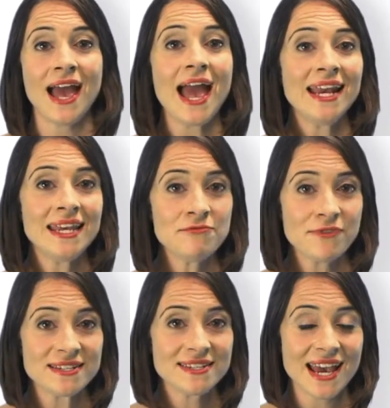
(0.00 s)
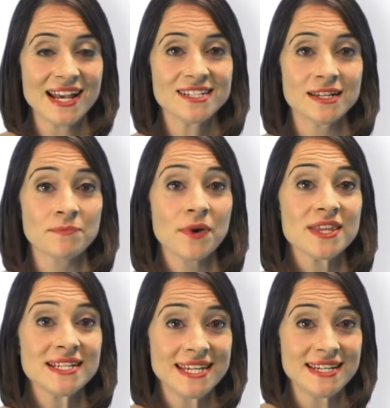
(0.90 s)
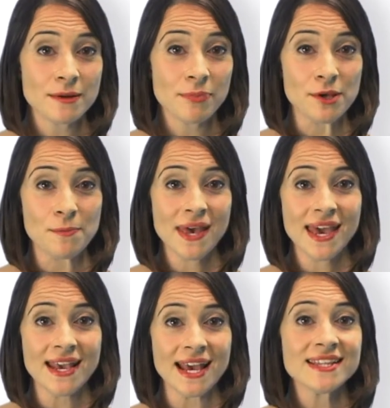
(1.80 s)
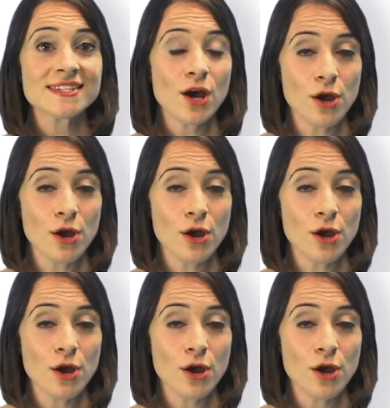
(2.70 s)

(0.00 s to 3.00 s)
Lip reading: any investigation by the DWP into